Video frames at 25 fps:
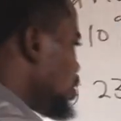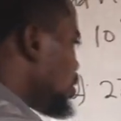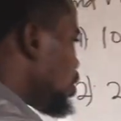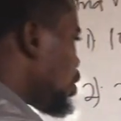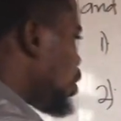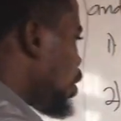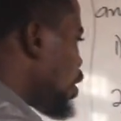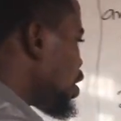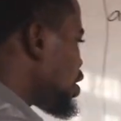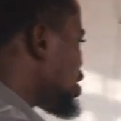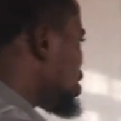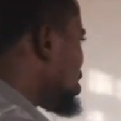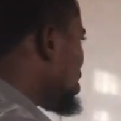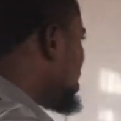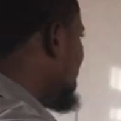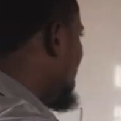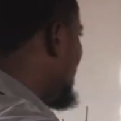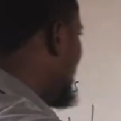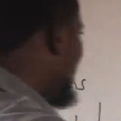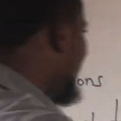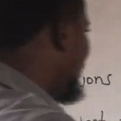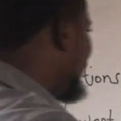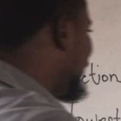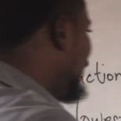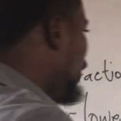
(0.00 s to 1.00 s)
Question
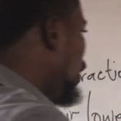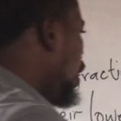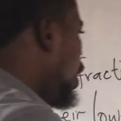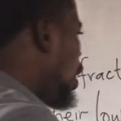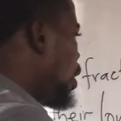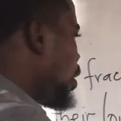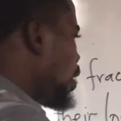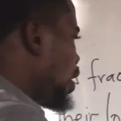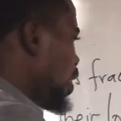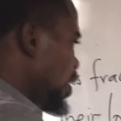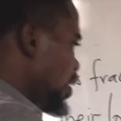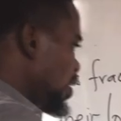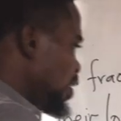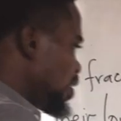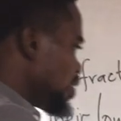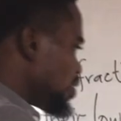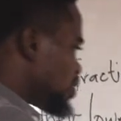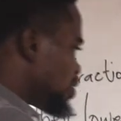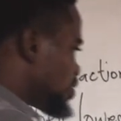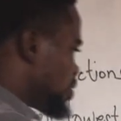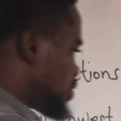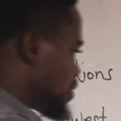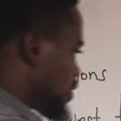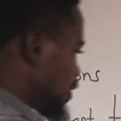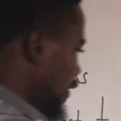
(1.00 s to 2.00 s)
number 4
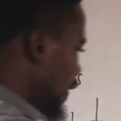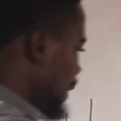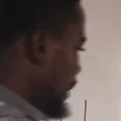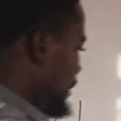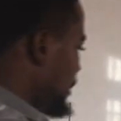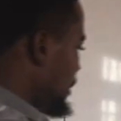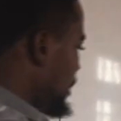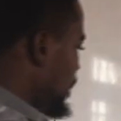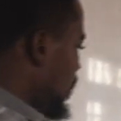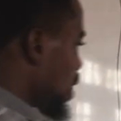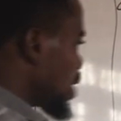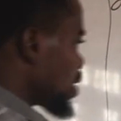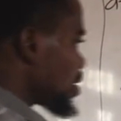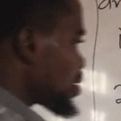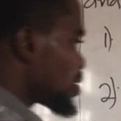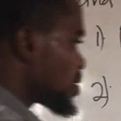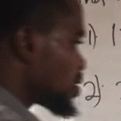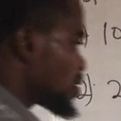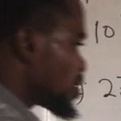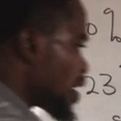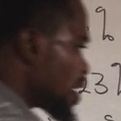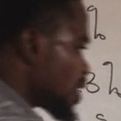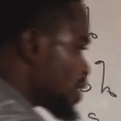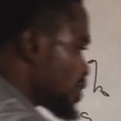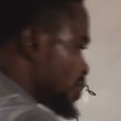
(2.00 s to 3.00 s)
is
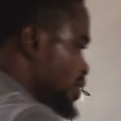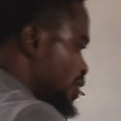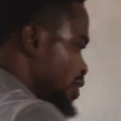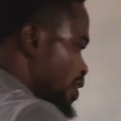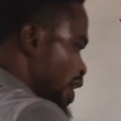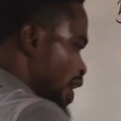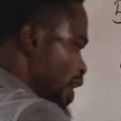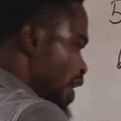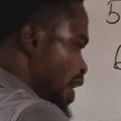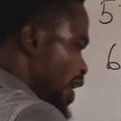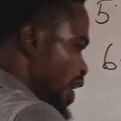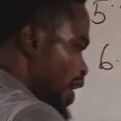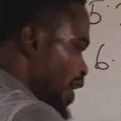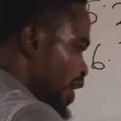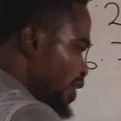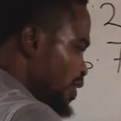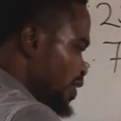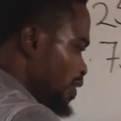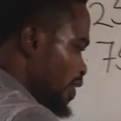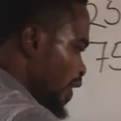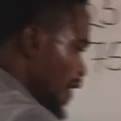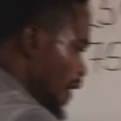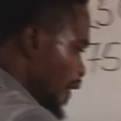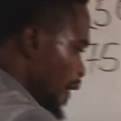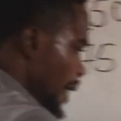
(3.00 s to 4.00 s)

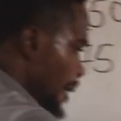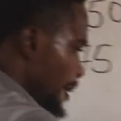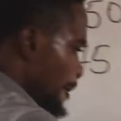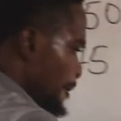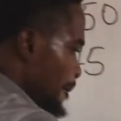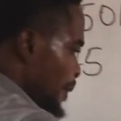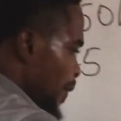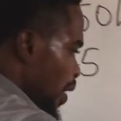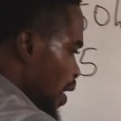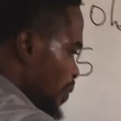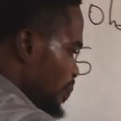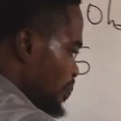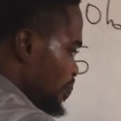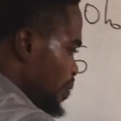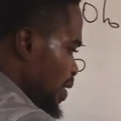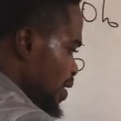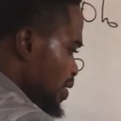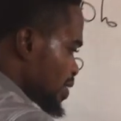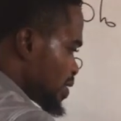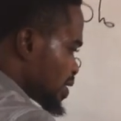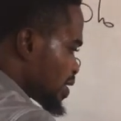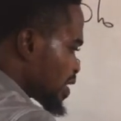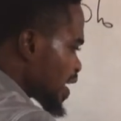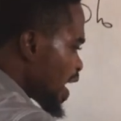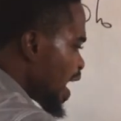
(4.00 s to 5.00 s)

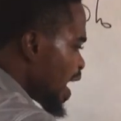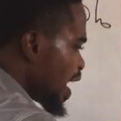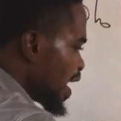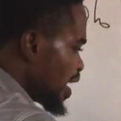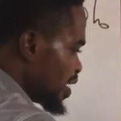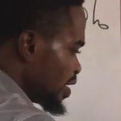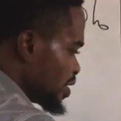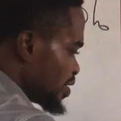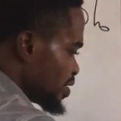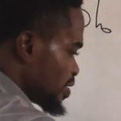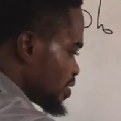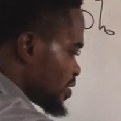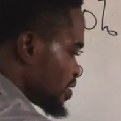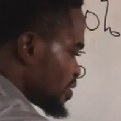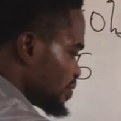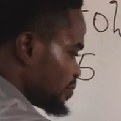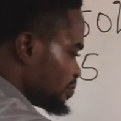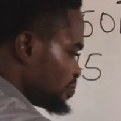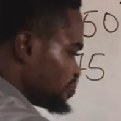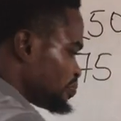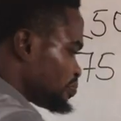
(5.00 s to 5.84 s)
16%,